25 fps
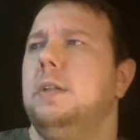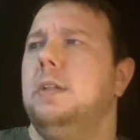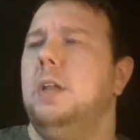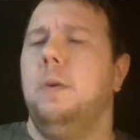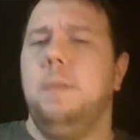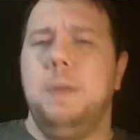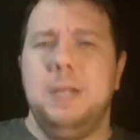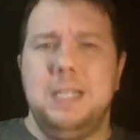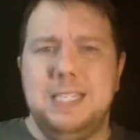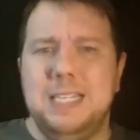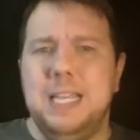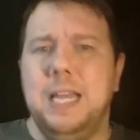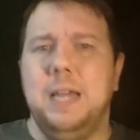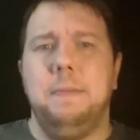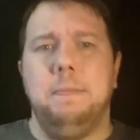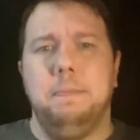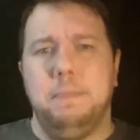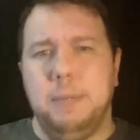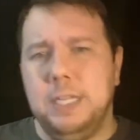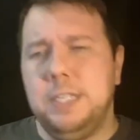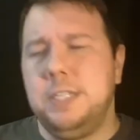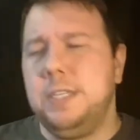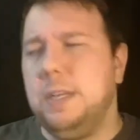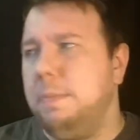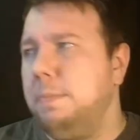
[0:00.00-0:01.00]
Nope, it's 10.
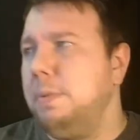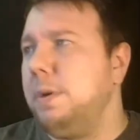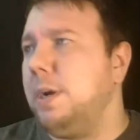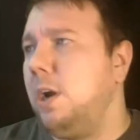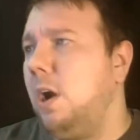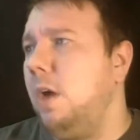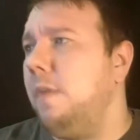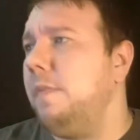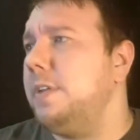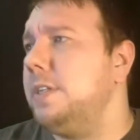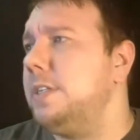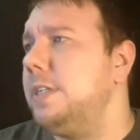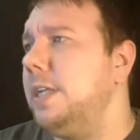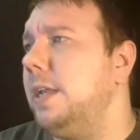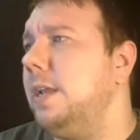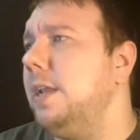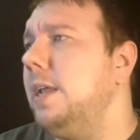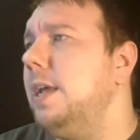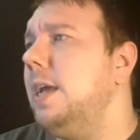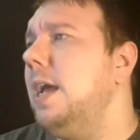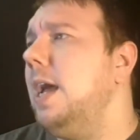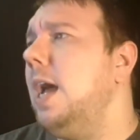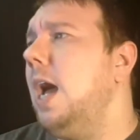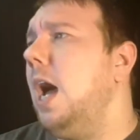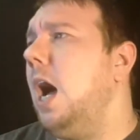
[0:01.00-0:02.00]
I'm pretty confident it's 10.
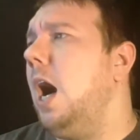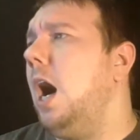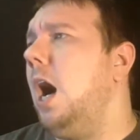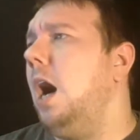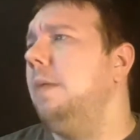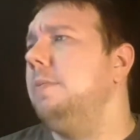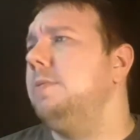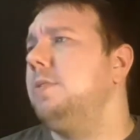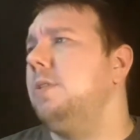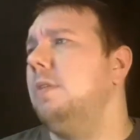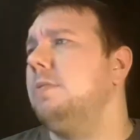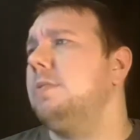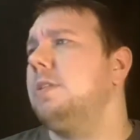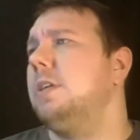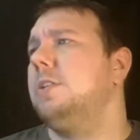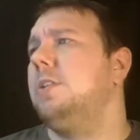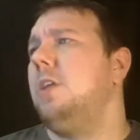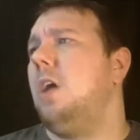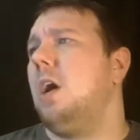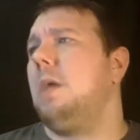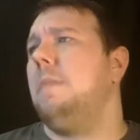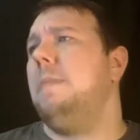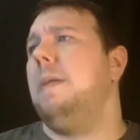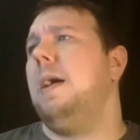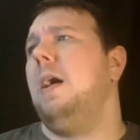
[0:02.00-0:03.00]
So I was going to
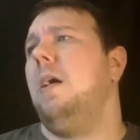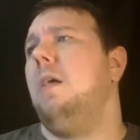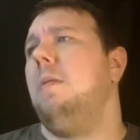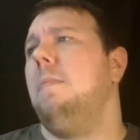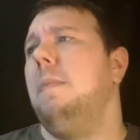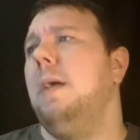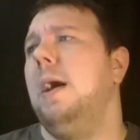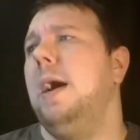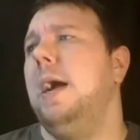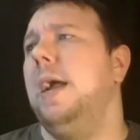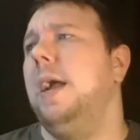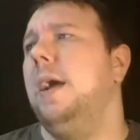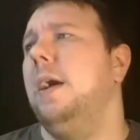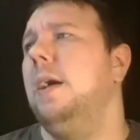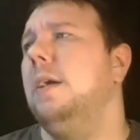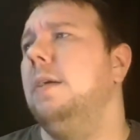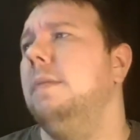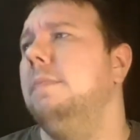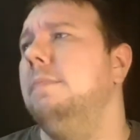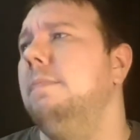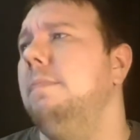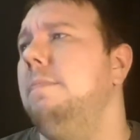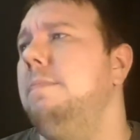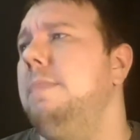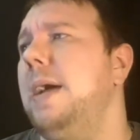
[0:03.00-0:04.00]
talk about
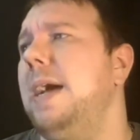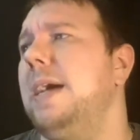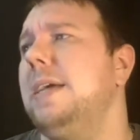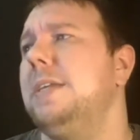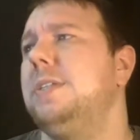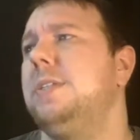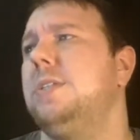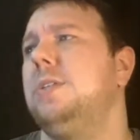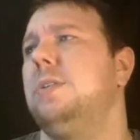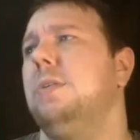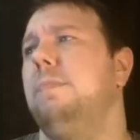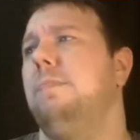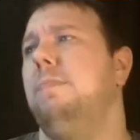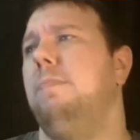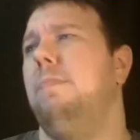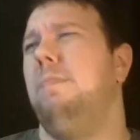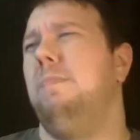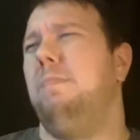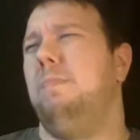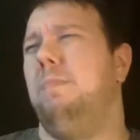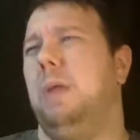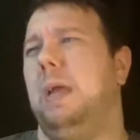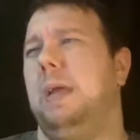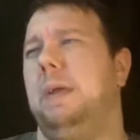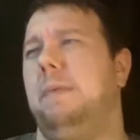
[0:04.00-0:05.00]
my best,
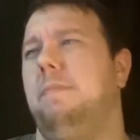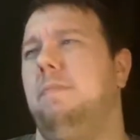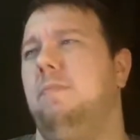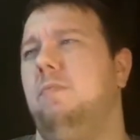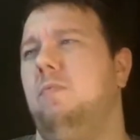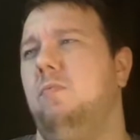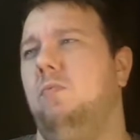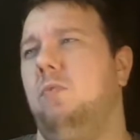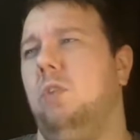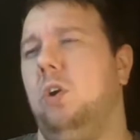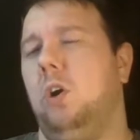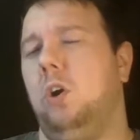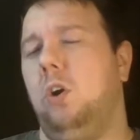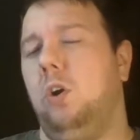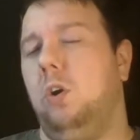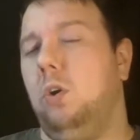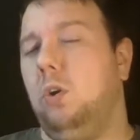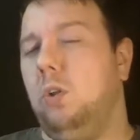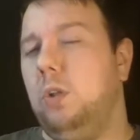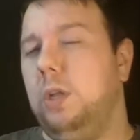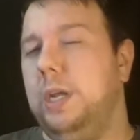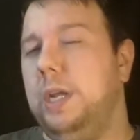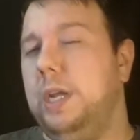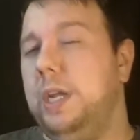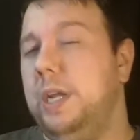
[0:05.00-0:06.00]
like,
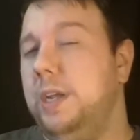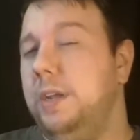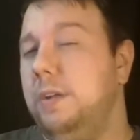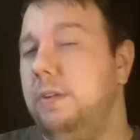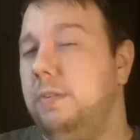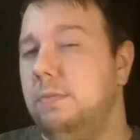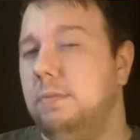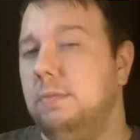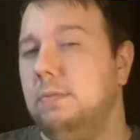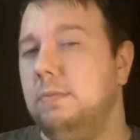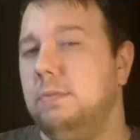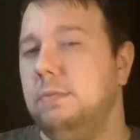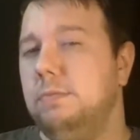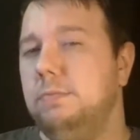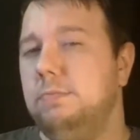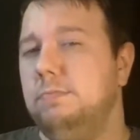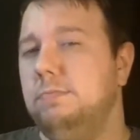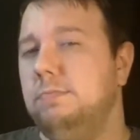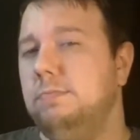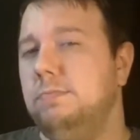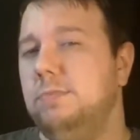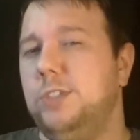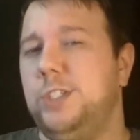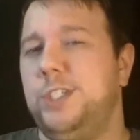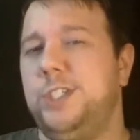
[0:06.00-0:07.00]
early
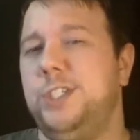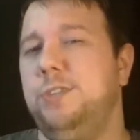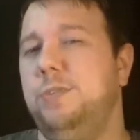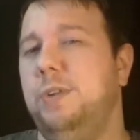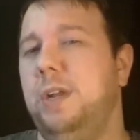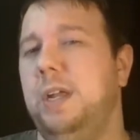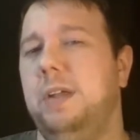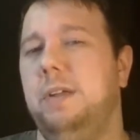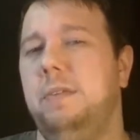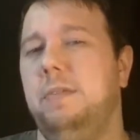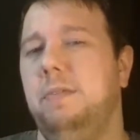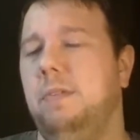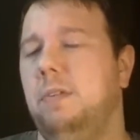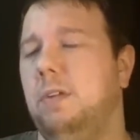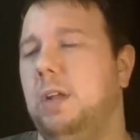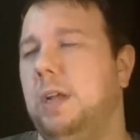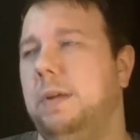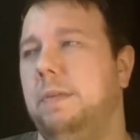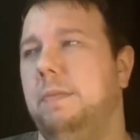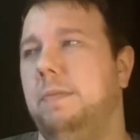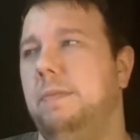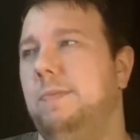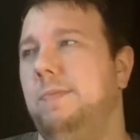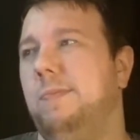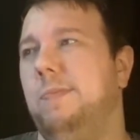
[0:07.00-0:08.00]
shooting,
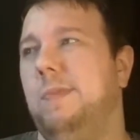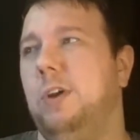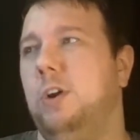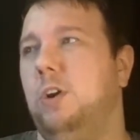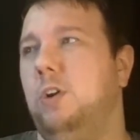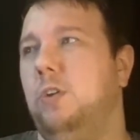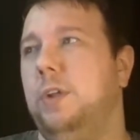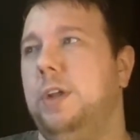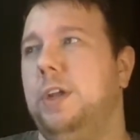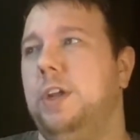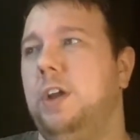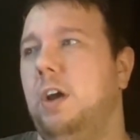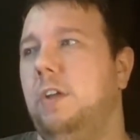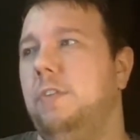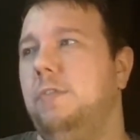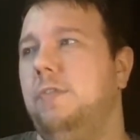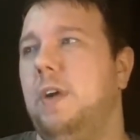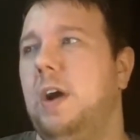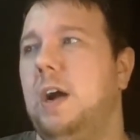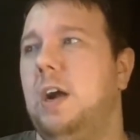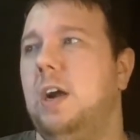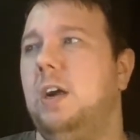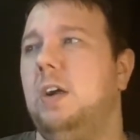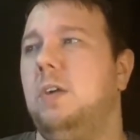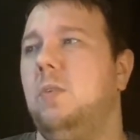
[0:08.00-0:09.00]
like, early
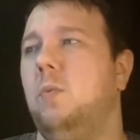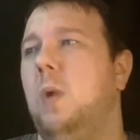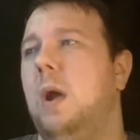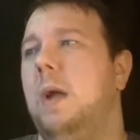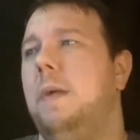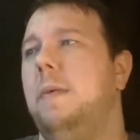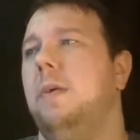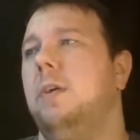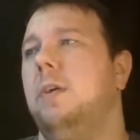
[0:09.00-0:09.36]
gunfire,